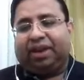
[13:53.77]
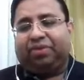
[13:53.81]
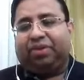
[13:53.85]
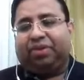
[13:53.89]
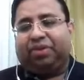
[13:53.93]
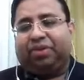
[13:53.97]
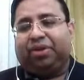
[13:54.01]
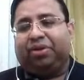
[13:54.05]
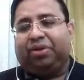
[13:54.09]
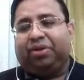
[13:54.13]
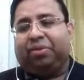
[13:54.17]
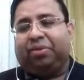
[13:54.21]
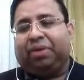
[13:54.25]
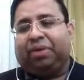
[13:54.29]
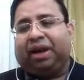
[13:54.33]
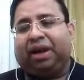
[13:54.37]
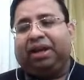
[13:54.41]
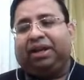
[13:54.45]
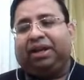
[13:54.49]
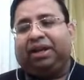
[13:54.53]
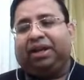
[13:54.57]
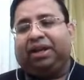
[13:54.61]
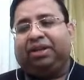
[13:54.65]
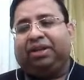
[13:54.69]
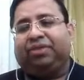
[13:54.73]
And when you have an
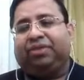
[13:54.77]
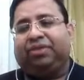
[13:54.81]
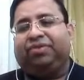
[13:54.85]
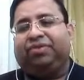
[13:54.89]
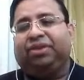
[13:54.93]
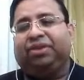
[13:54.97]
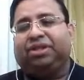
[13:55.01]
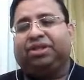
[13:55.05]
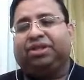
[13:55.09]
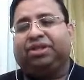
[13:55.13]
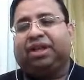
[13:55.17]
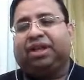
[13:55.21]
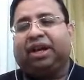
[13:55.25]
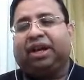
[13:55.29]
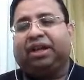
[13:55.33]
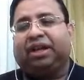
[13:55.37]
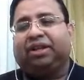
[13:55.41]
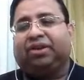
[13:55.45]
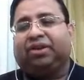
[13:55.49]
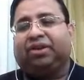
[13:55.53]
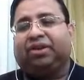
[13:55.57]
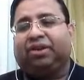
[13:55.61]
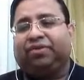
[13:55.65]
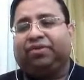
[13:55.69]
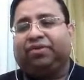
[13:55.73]
idea, you first
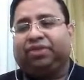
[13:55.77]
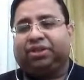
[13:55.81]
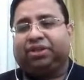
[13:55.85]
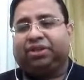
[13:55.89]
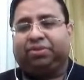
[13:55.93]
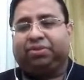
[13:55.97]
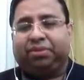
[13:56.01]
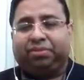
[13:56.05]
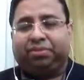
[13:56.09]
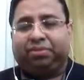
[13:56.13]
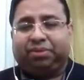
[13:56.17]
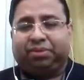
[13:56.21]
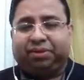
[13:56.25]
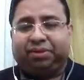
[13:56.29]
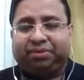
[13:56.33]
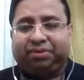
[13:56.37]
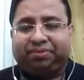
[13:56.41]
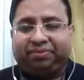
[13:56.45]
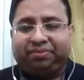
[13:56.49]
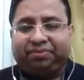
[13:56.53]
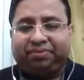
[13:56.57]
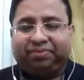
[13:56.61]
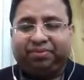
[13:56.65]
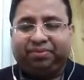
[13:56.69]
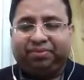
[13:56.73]
target the conference paper.
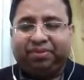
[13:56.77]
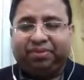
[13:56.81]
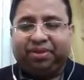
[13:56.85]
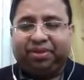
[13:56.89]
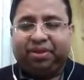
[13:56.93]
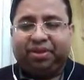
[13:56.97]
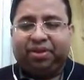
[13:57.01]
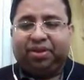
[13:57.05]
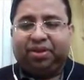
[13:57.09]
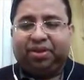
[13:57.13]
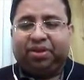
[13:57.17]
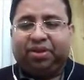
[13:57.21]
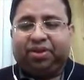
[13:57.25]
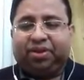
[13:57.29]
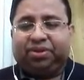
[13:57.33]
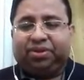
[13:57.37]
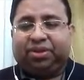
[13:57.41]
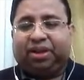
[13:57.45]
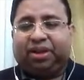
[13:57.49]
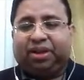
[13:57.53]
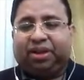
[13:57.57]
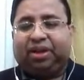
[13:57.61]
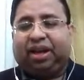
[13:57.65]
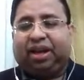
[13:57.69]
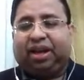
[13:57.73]

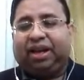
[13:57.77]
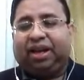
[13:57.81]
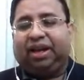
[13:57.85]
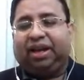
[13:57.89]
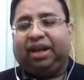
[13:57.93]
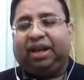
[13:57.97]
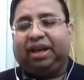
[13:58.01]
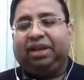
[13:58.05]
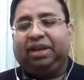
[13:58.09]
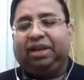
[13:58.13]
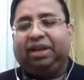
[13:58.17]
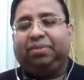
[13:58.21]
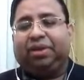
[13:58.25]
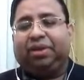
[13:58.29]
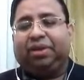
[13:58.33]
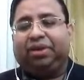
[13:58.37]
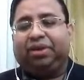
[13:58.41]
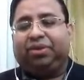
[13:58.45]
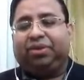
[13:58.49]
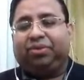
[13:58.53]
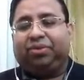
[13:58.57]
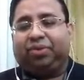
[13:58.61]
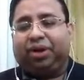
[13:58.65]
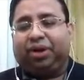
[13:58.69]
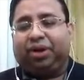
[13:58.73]
Then I again
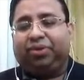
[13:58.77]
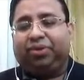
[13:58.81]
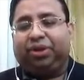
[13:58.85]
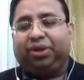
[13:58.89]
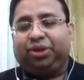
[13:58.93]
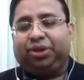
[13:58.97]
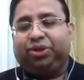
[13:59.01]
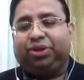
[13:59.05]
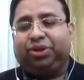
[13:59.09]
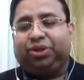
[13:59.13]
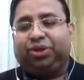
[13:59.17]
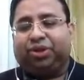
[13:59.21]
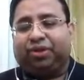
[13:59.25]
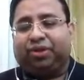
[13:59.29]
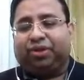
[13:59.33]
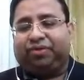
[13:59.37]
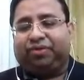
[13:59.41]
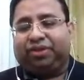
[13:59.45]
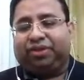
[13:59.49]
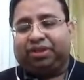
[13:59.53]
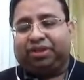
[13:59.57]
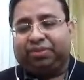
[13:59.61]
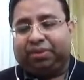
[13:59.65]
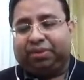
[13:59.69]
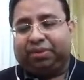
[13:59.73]
remind you why we are choosing the
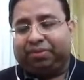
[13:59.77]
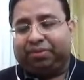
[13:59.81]
conference